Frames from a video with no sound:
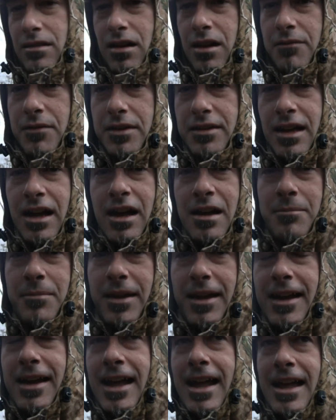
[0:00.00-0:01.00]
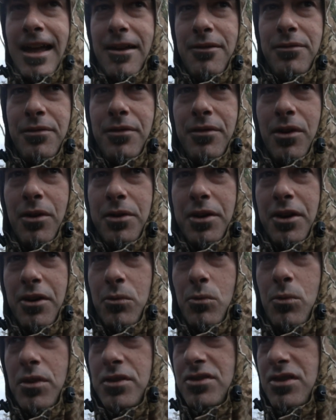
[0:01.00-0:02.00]
of the time that I have out here in the
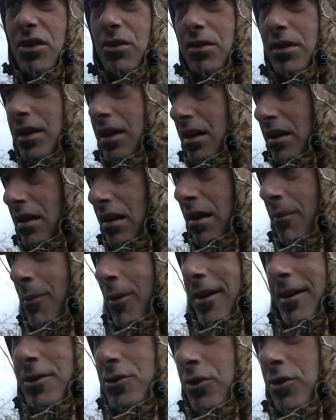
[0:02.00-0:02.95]
woods. So I'm walking